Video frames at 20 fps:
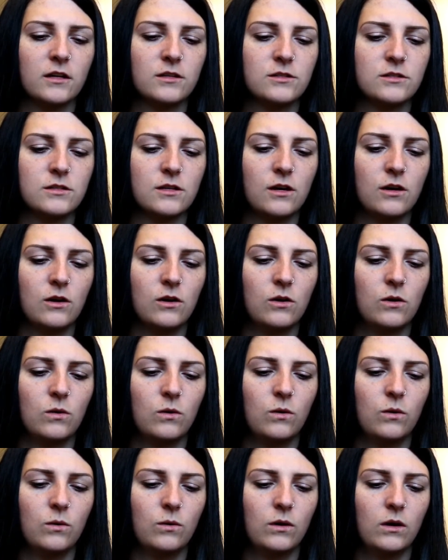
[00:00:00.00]

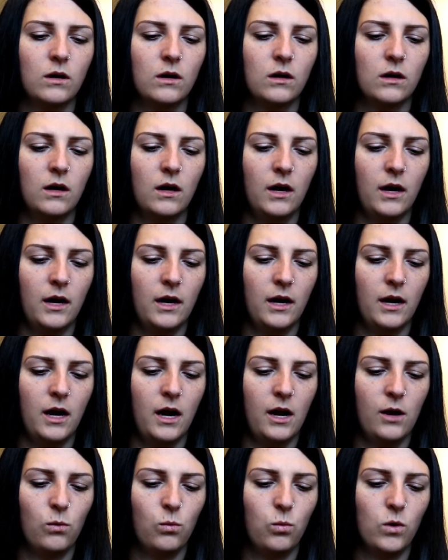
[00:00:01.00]
So
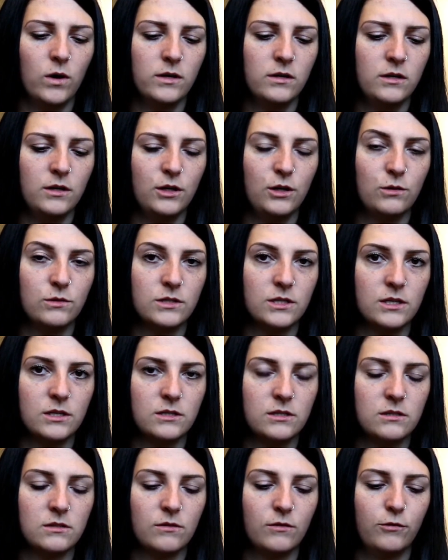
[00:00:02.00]
I wouldn't use
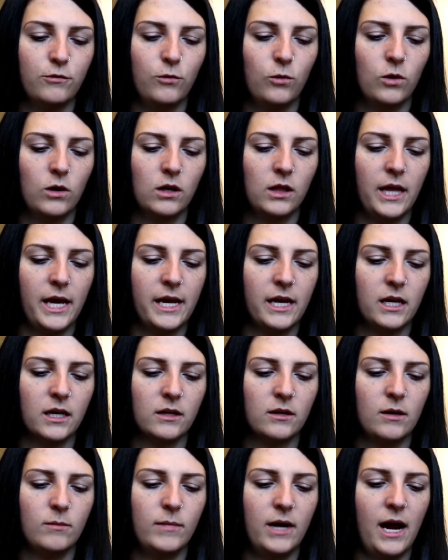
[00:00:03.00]
this for like
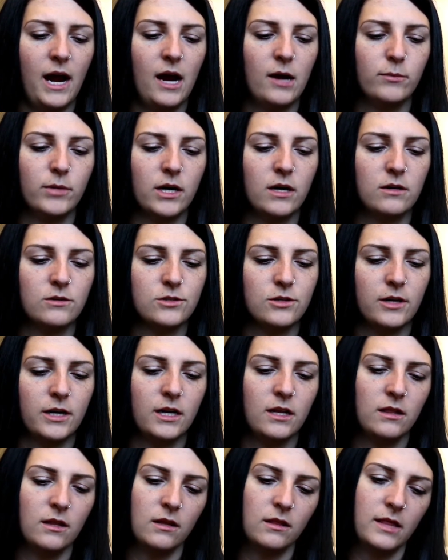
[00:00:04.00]
my eyebrows or
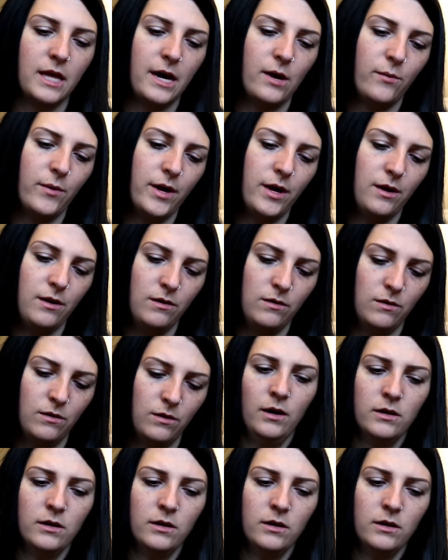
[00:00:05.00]
anything that way.